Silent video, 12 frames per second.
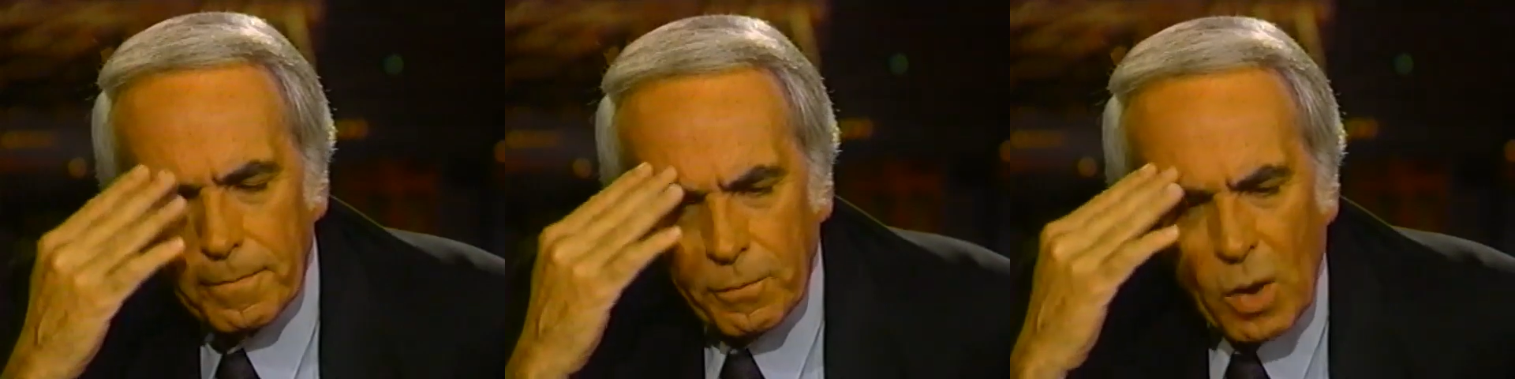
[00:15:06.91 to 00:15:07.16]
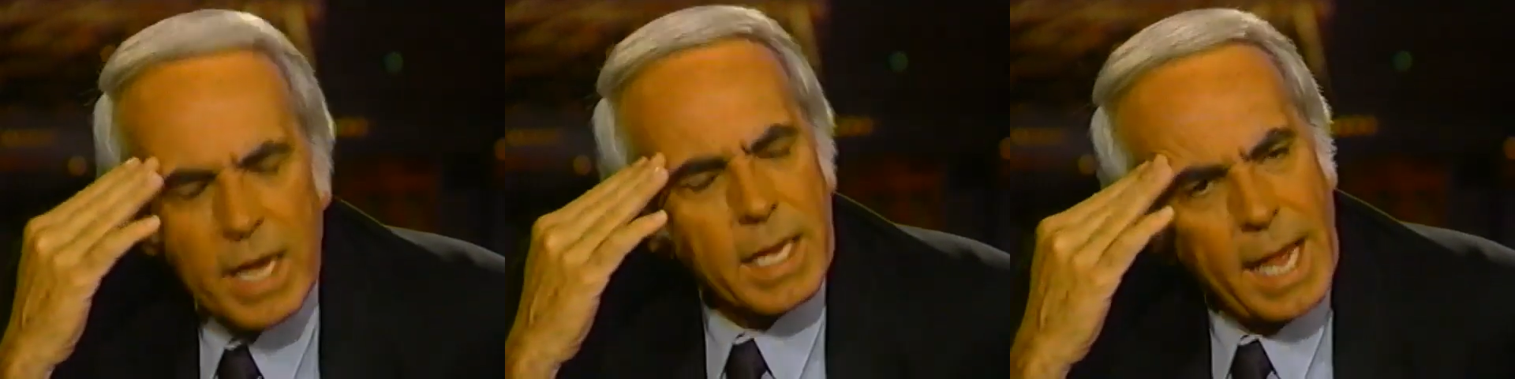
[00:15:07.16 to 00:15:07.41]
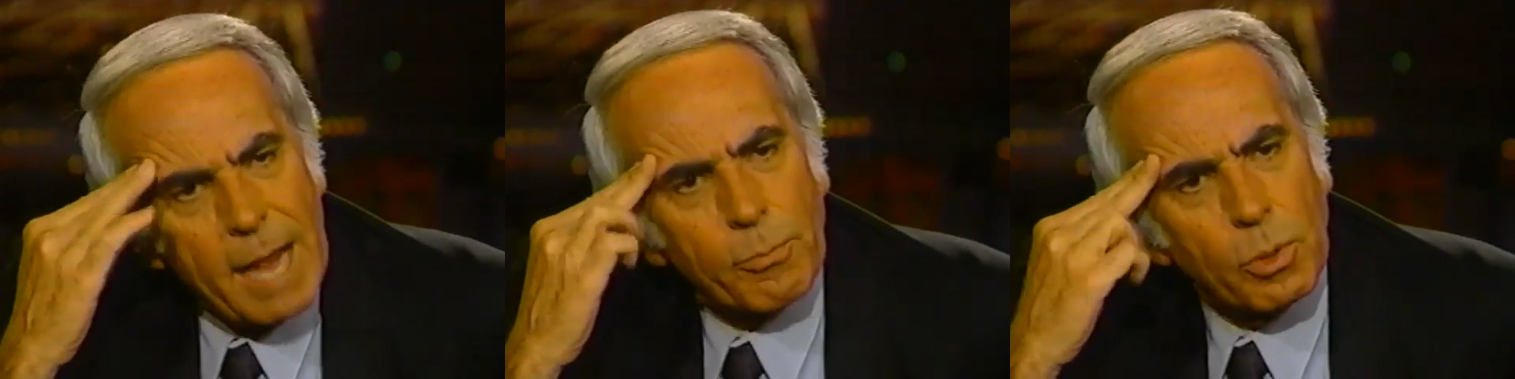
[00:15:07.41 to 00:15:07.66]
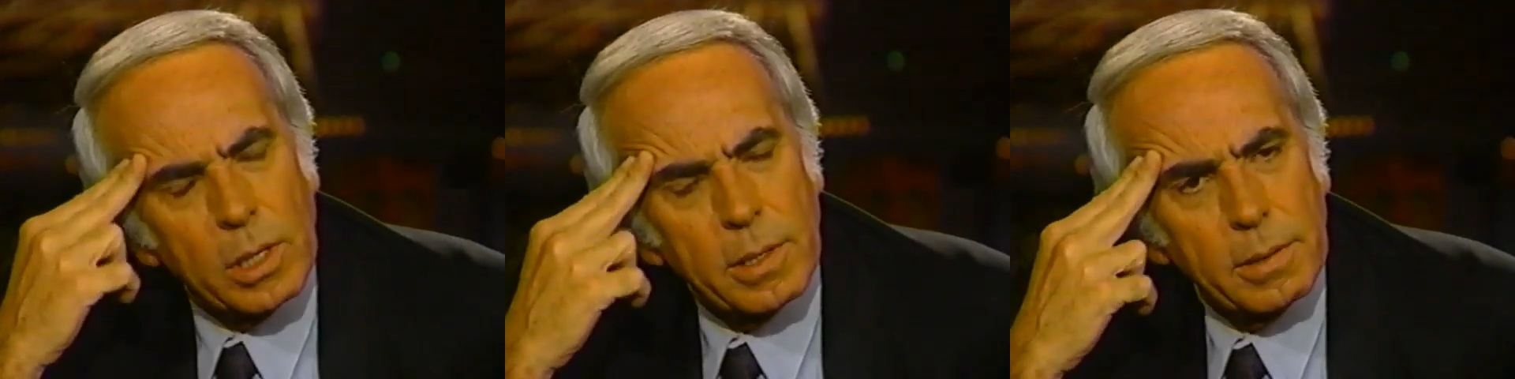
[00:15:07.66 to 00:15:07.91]
Frank
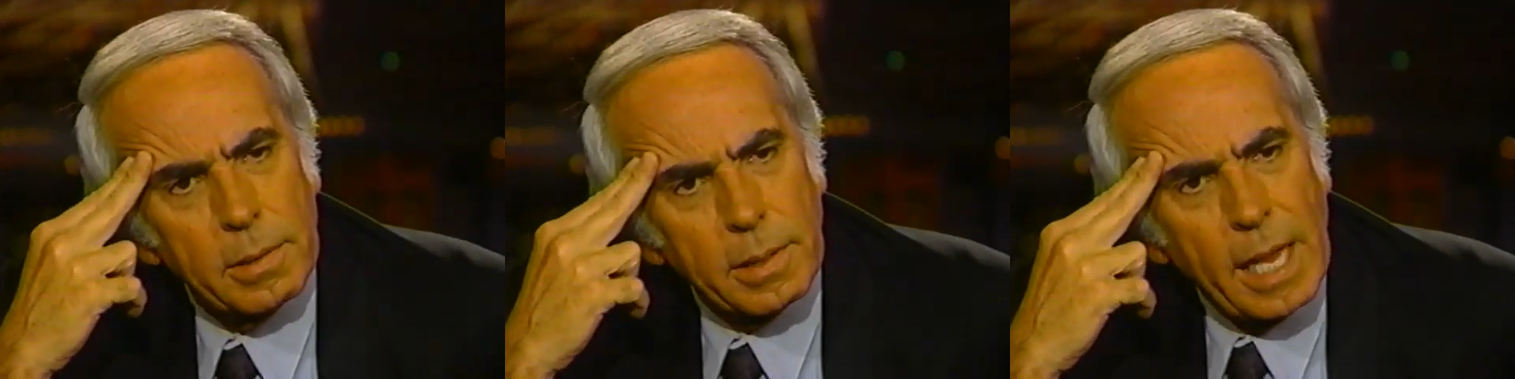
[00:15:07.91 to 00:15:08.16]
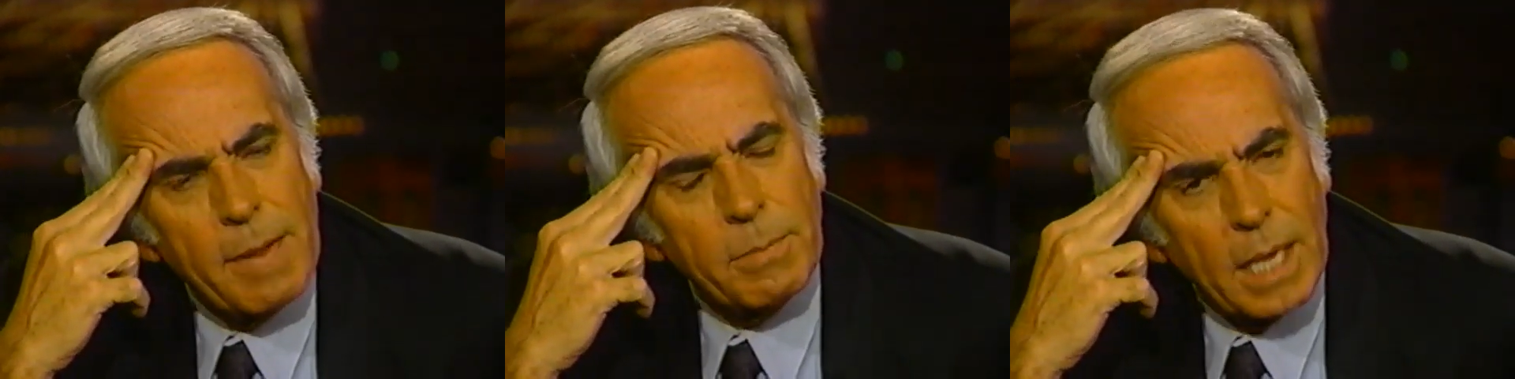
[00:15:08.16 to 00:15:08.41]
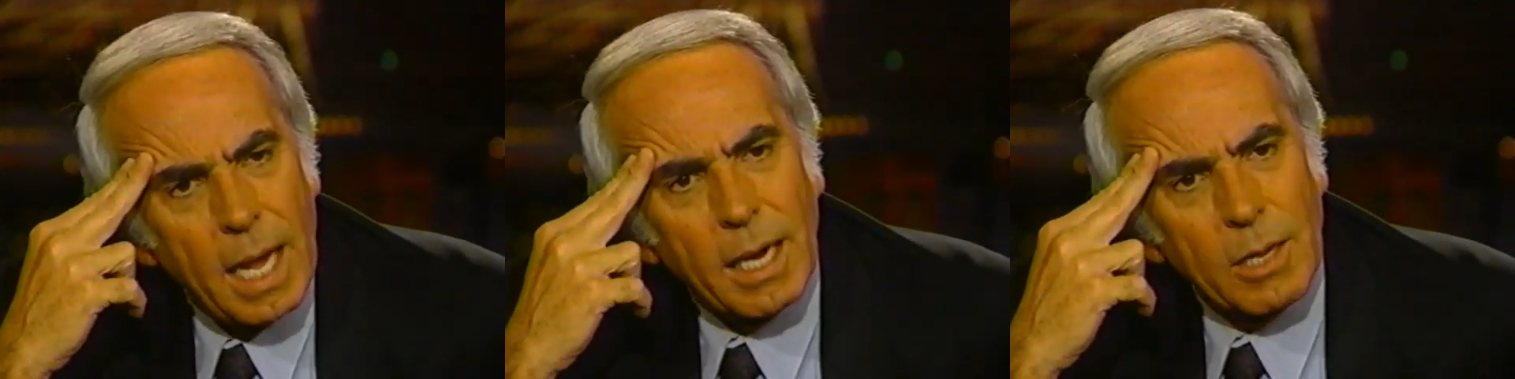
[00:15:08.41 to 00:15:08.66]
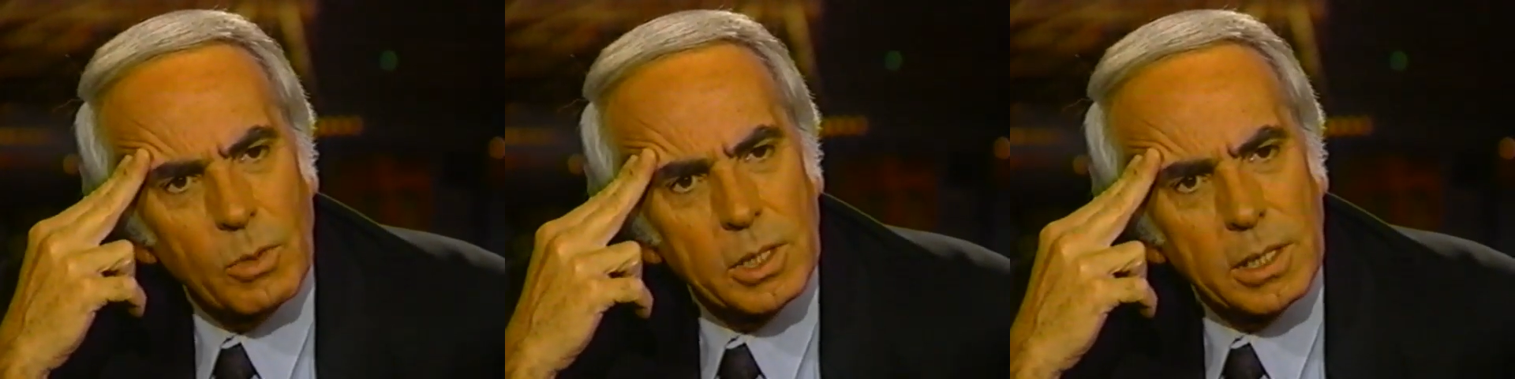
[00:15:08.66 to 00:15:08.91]
Capra came to
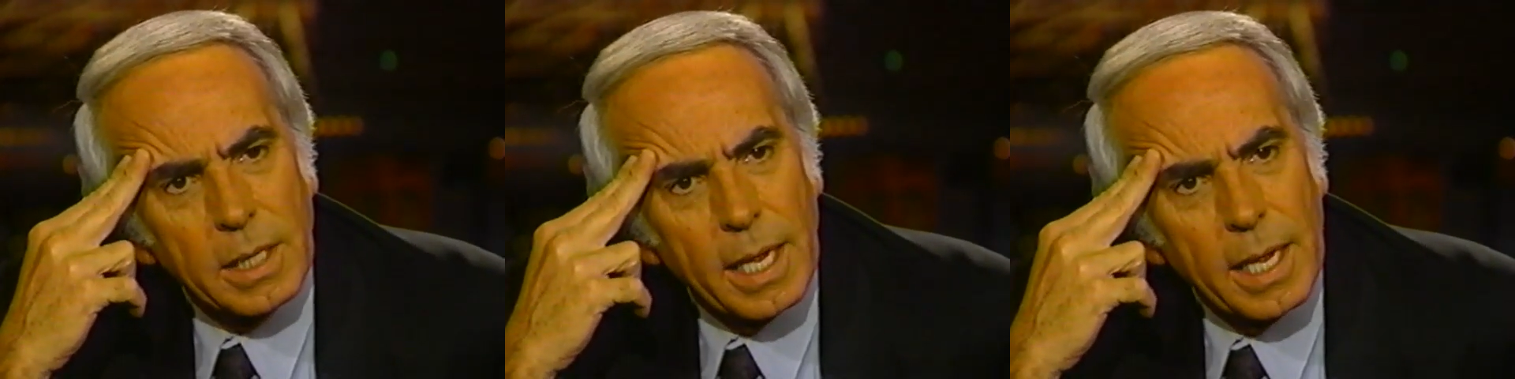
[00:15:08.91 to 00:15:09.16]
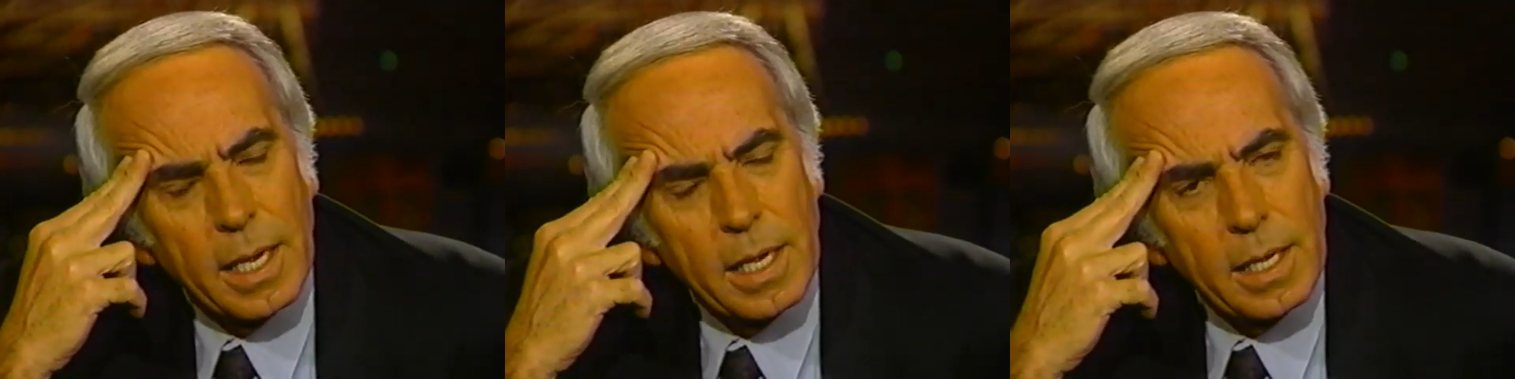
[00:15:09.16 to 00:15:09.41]
Hollywood today